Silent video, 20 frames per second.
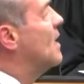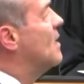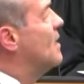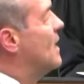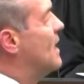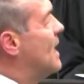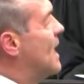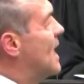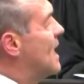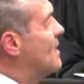
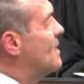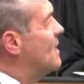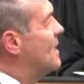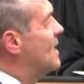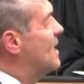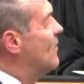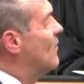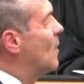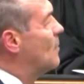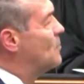that he had to
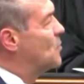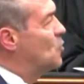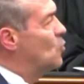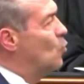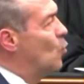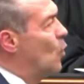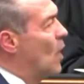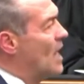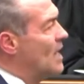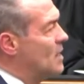give up
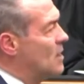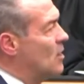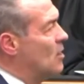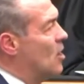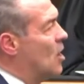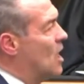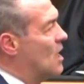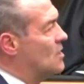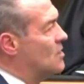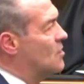2 White
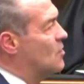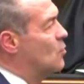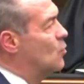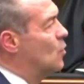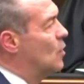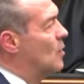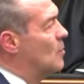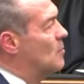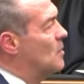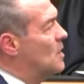Claws to
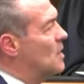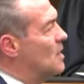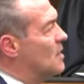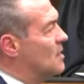him